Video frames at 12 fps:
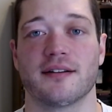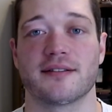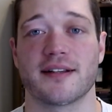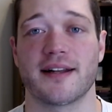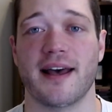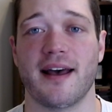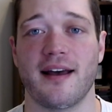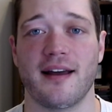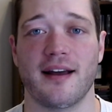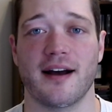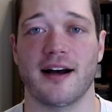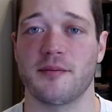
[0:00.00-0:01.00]

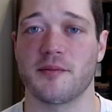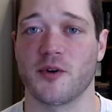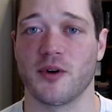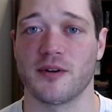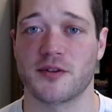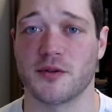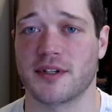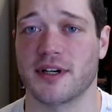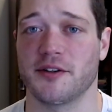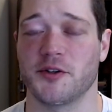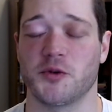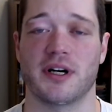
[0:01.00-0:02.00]
Today I'm going to tell
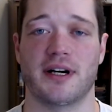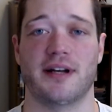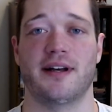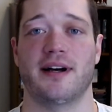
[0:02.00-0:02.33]
you why